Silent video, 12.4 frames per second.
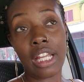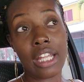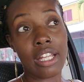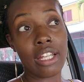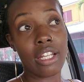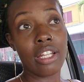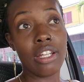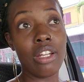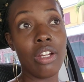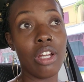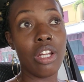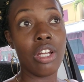Like,
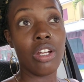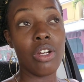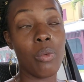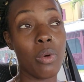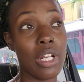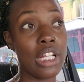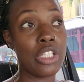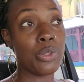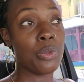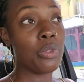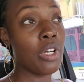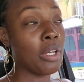when I
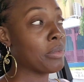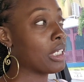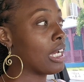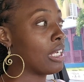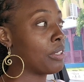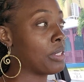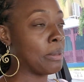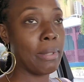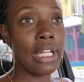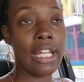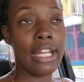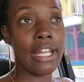do come to Gallows
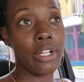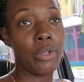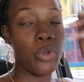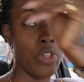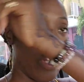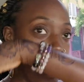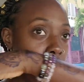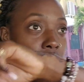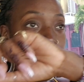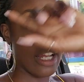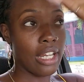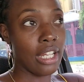Bay, I go
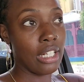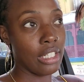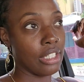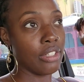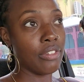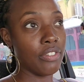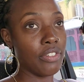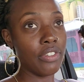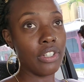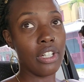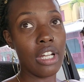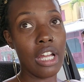there and I leave.
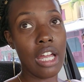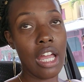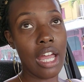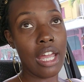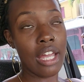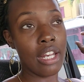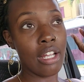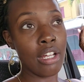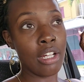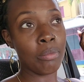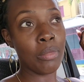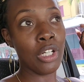And
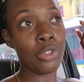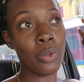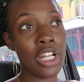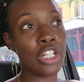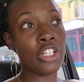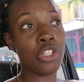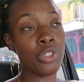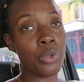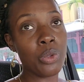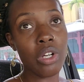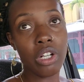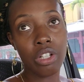although I
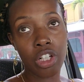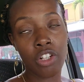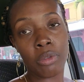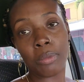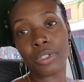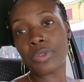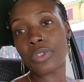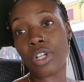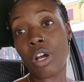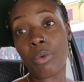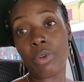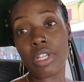knew Undercover Books was
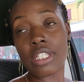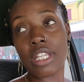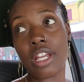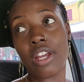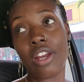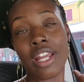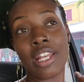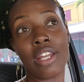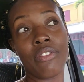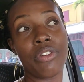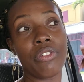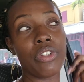always here, I
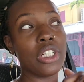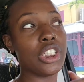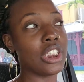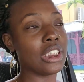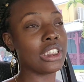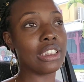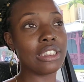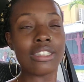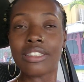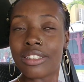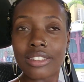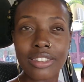never really just
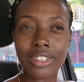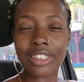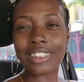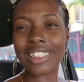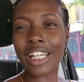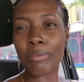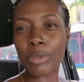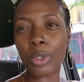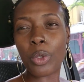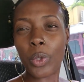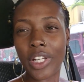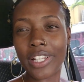took the time to
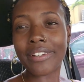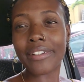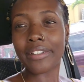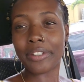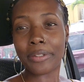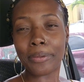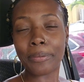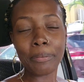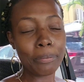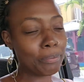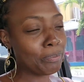go in, you know?